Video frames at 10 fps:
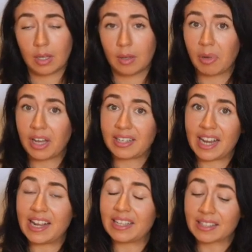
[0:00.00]
But
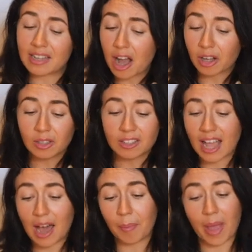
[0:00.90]
he snuggled
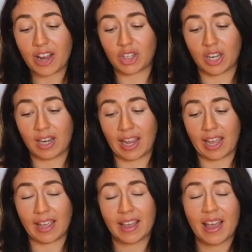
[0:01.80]
down
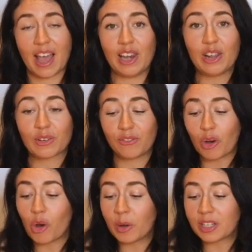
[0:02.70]
patiently and looked
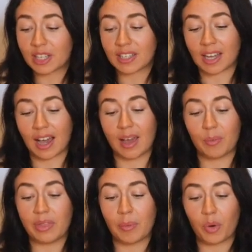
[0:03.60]
forward to the time
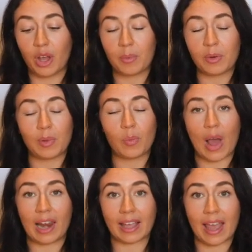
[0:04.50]
when the boy would be
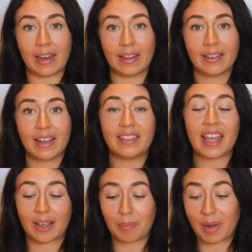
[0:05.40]
well again and
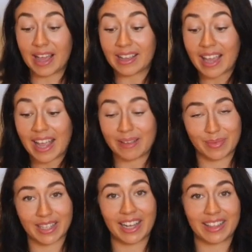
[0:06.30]
they could play
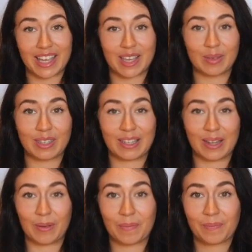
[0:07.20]
games like they used
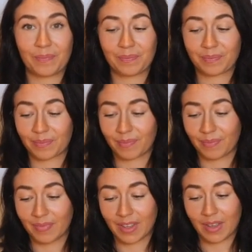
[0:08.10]
to.
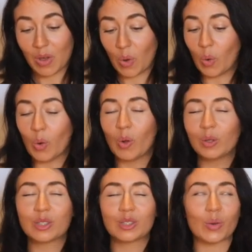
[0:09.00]
All
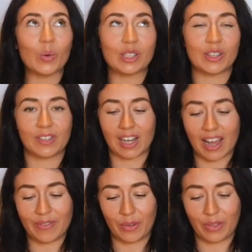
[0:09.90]
sorts of
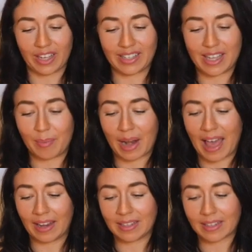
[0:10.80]
delightful things he
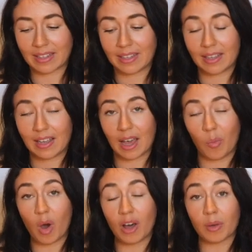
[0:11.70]
planned,
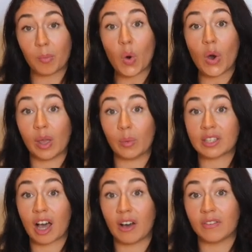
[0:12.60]
and while the boy
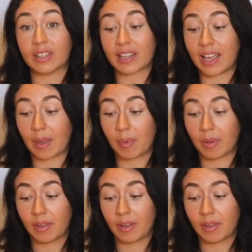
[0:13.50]
was half asleep,